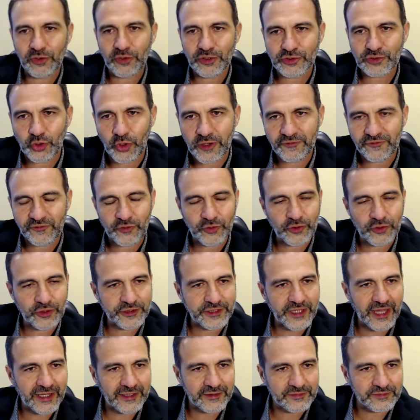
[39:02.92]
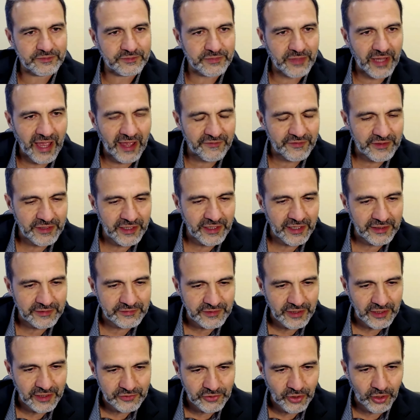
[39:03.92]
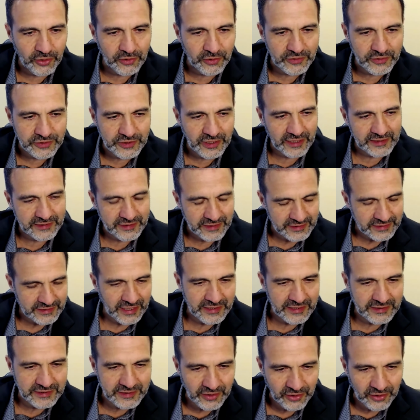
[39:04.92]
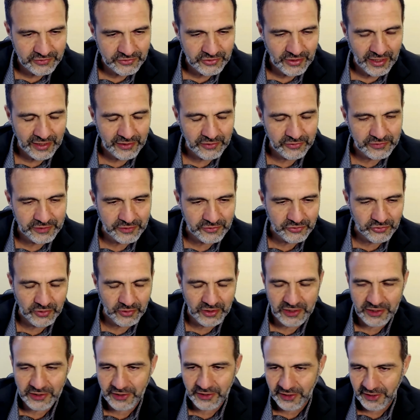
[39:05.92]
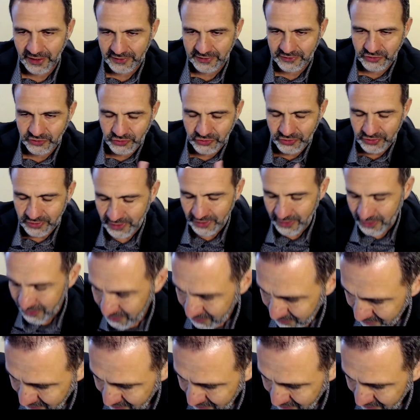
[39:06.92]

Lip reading: more joyful than having a technology, as Stacy also alluded to earlier in June,